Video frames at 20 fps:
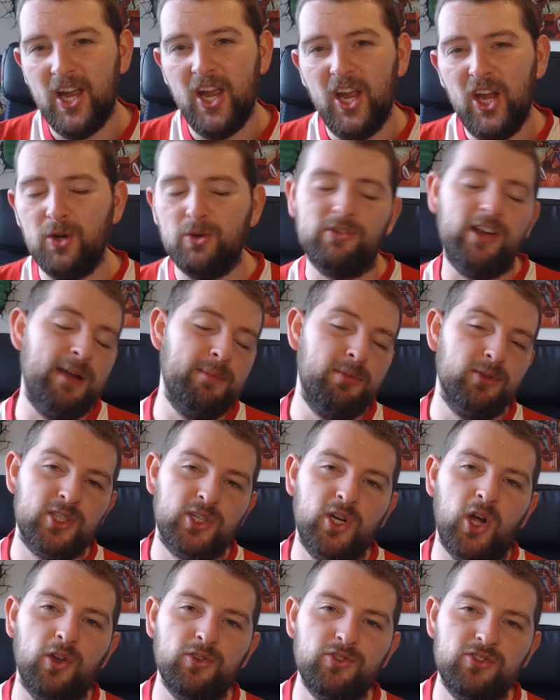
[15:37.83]
who were able to
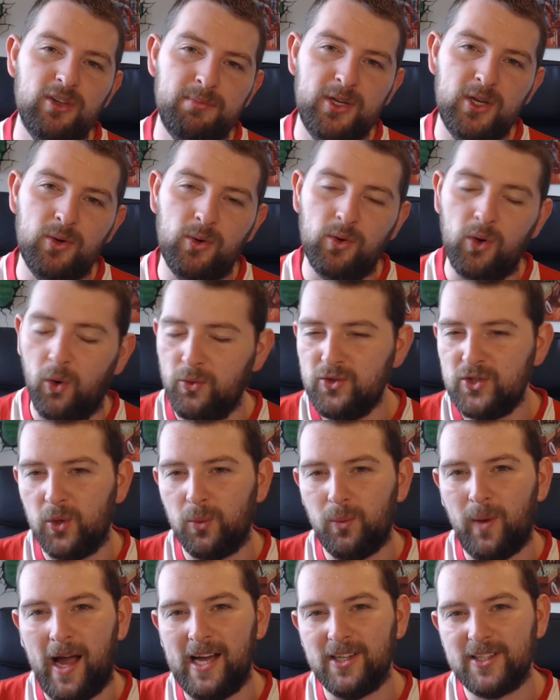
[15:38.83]
contribute under
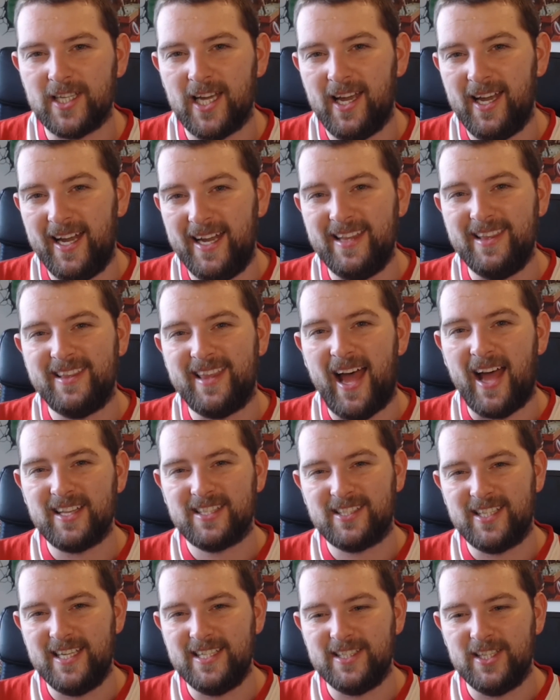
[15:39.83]
Wilder in that
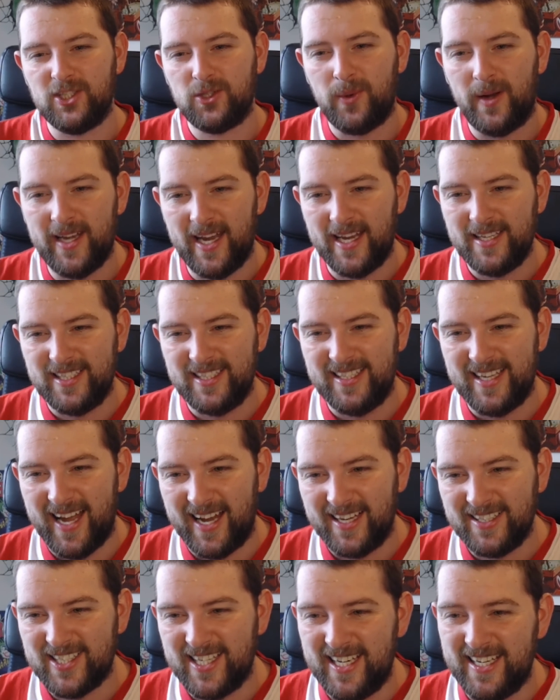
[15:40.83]
season in
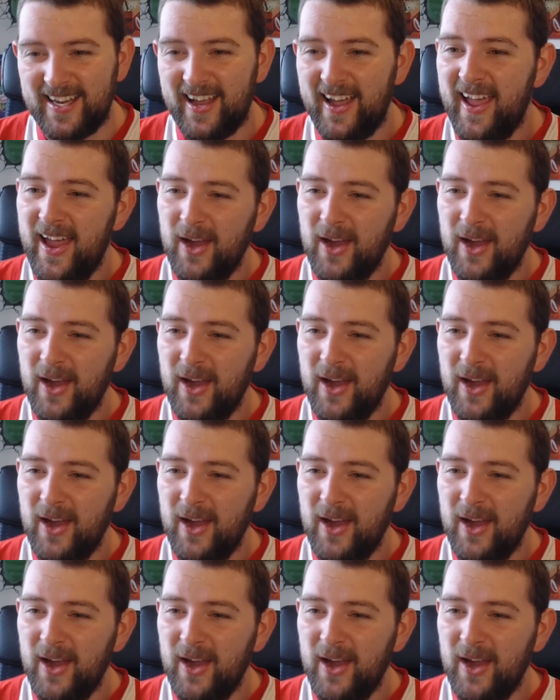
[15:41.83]
2018-19.